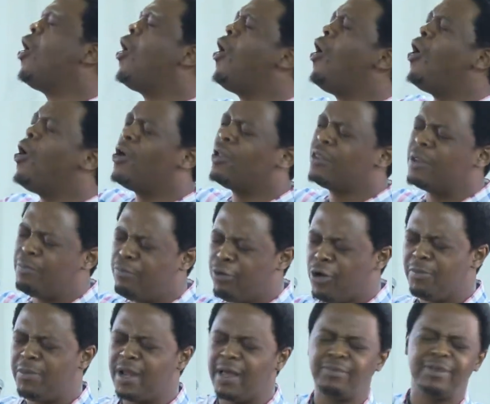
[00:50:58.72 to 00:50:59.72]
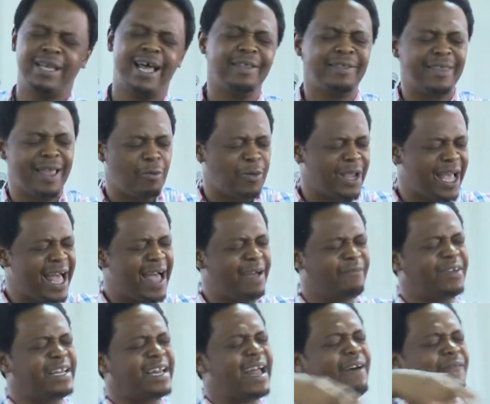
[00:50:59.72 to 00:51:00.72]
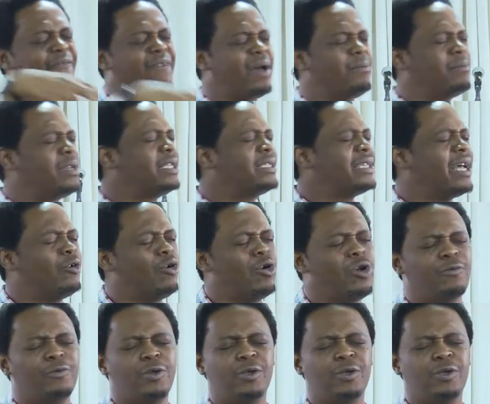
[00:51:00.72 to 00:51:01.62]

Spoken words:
all the problems that we have in our families and all of